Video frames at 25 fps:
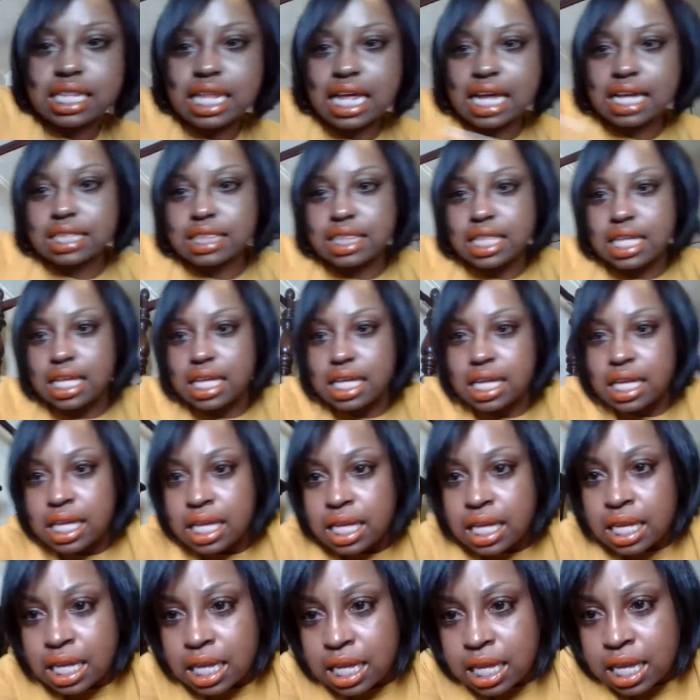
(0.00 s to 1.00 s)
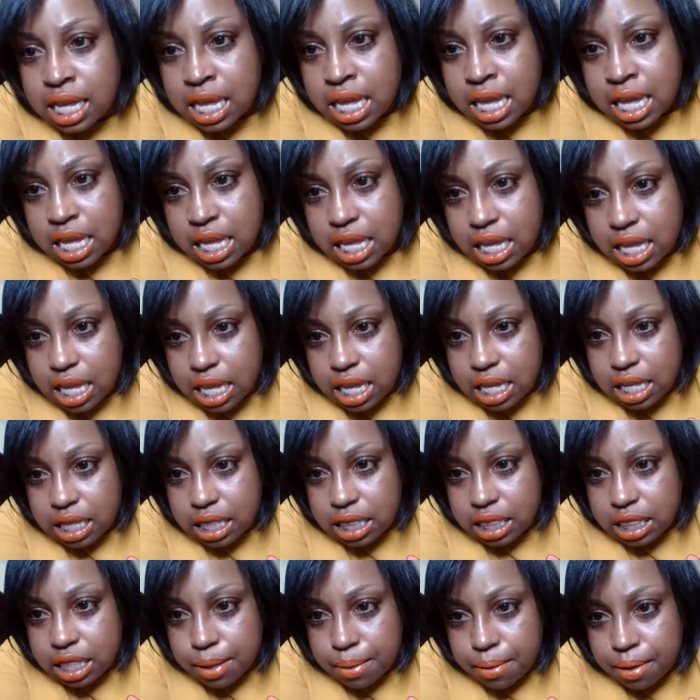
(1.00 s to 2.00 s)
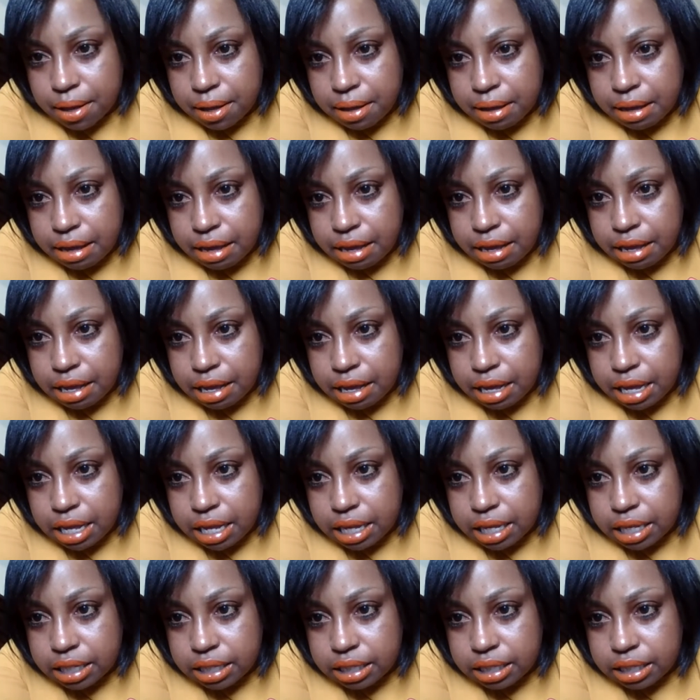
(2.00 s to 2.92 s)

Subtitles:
like the the